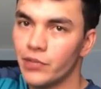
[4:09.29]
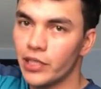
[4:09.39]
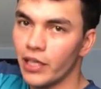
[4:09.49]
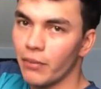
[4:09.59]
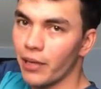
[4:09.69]

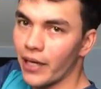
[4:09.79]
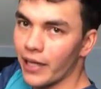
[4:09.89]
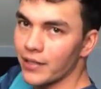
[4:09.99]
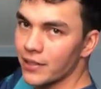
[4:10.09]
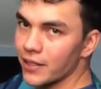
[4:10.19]
to keep my
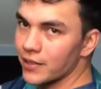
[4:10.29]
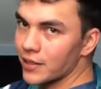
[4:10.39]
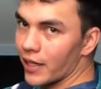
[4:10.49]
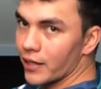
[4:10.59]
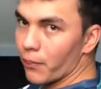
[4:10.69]
hands
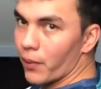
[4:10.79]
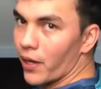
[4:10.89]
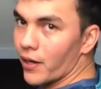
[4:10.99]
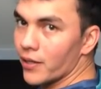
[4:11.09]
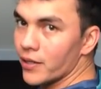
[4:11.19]
inside the
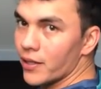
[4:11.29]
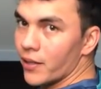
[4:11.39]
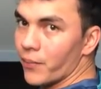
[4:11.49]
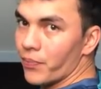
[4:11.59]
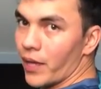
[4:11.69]
ball